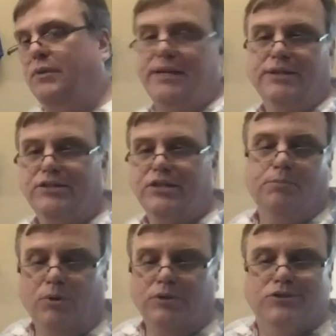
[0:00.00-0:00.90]
as inputs.
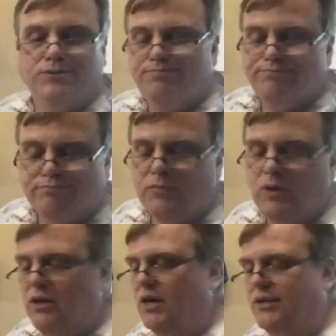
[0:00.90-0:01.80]

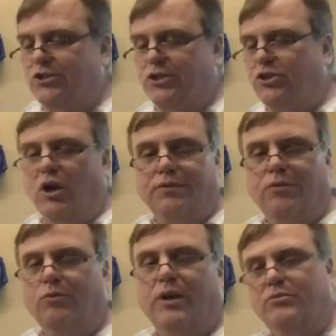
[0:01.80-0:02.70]
I should have thought of it when
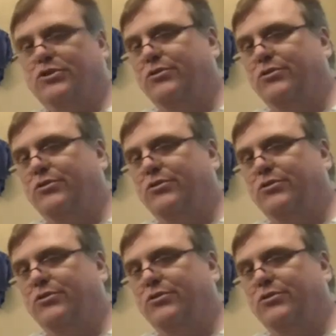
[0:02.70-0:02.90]
I was doing